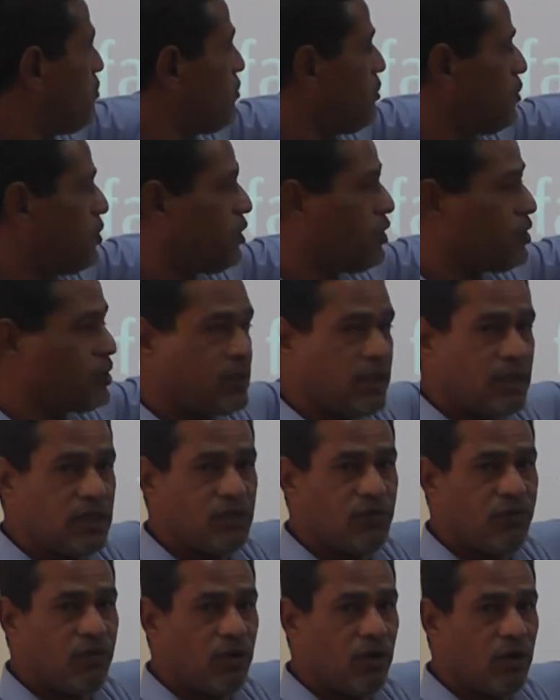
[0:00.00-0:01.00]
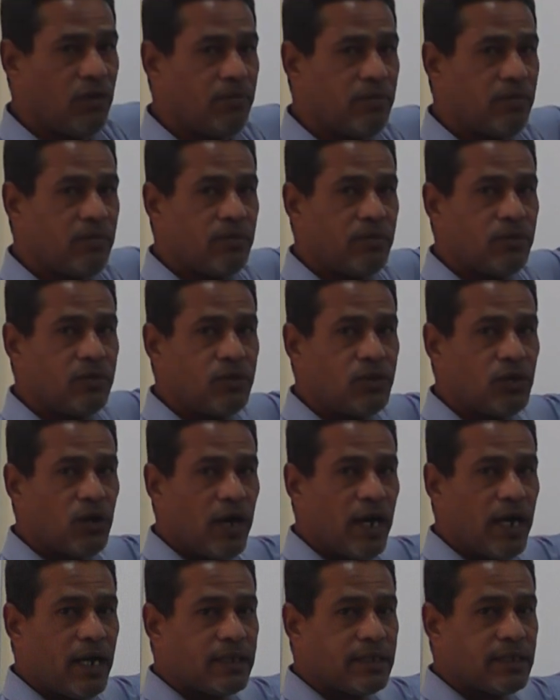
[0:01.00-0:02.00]
use this form to
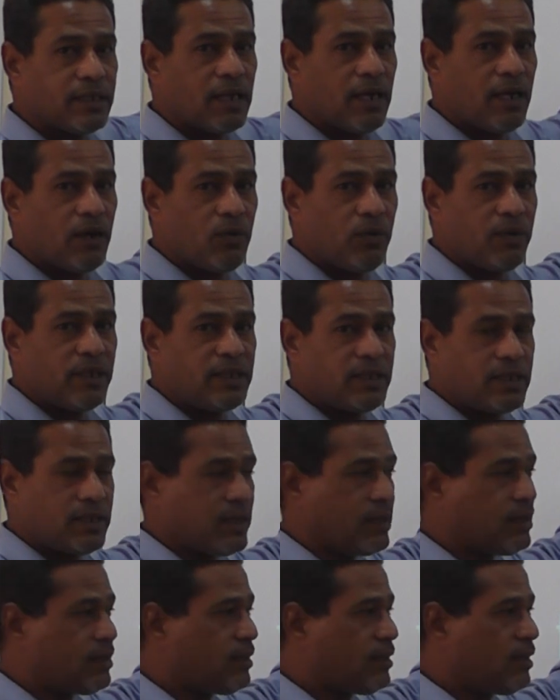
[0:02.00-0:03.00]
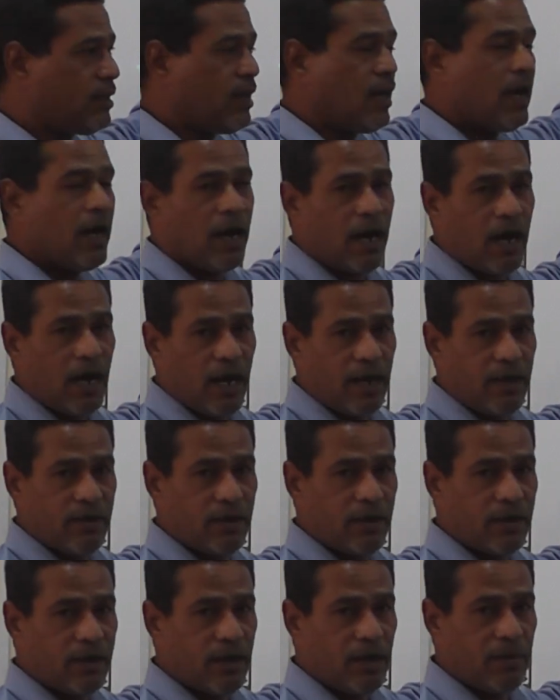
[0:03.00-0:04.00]
ask a question
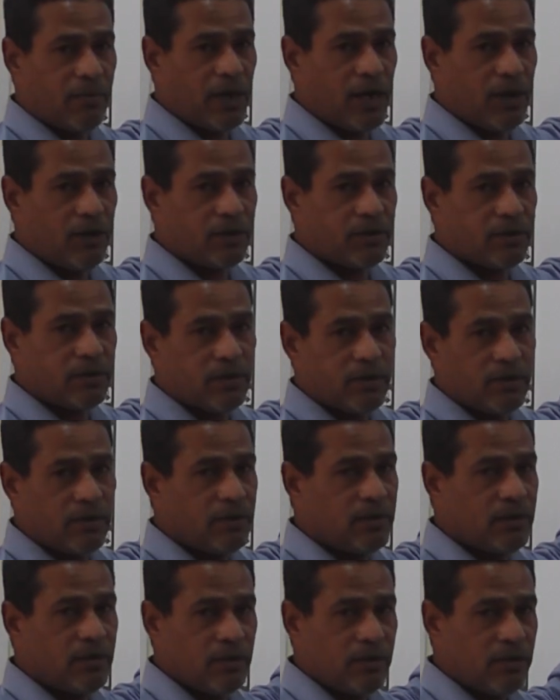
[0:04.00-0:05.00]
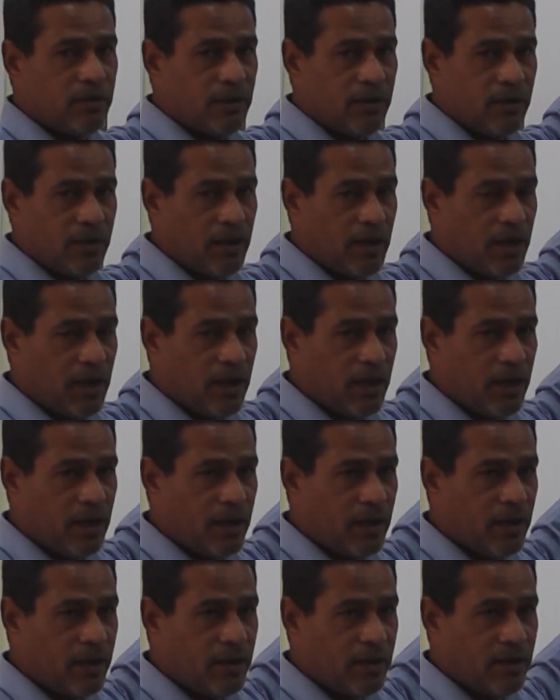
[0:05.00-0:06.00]
either about
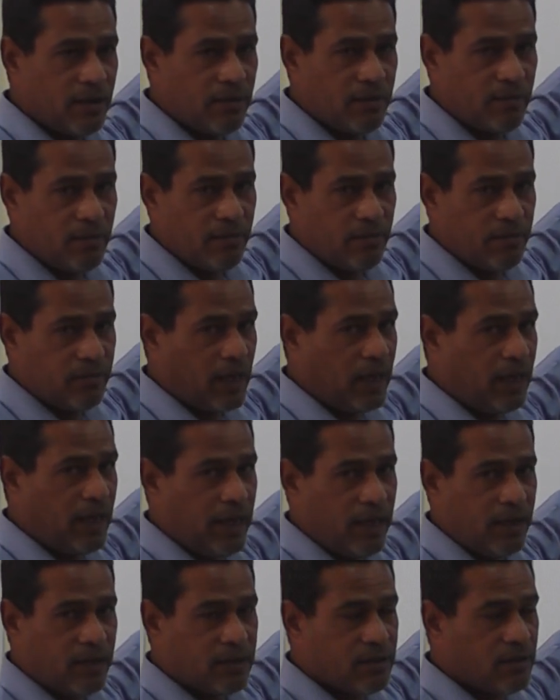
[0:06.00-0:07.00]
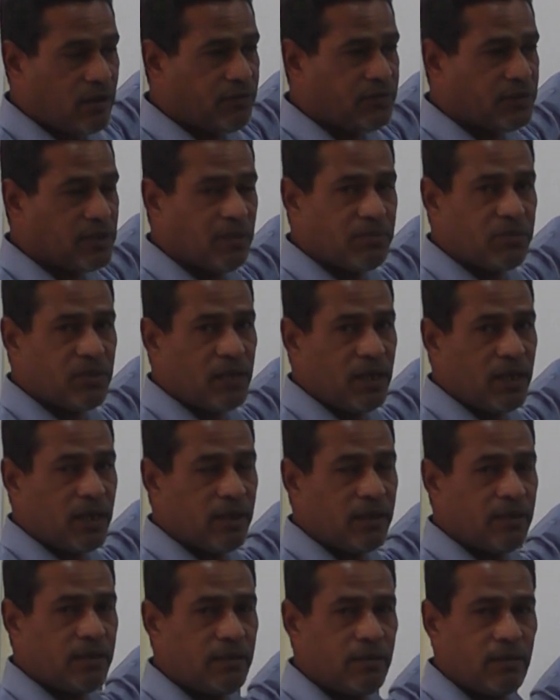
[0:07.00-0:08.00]
the length of
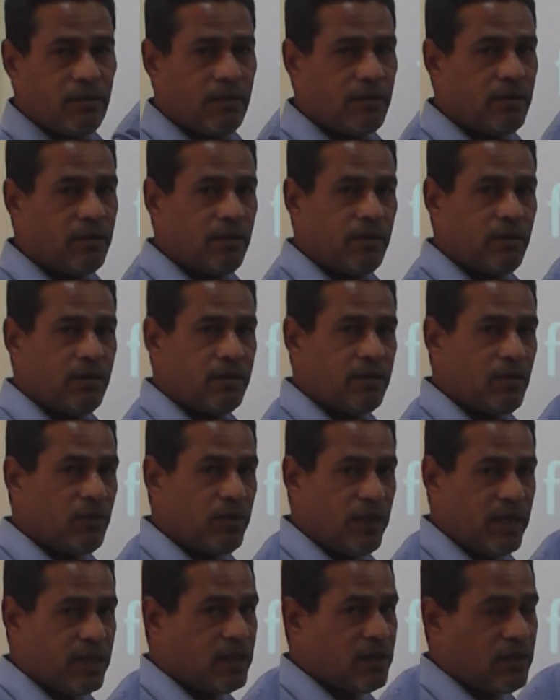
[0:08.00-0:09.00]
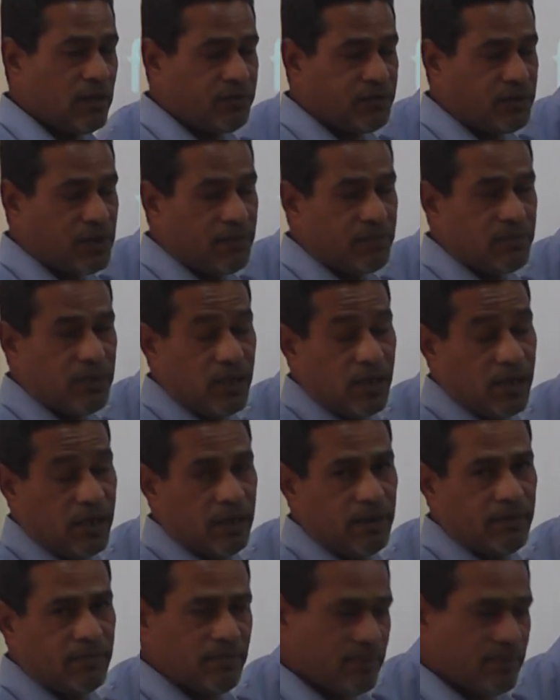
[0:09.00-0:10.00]
something, the width of something,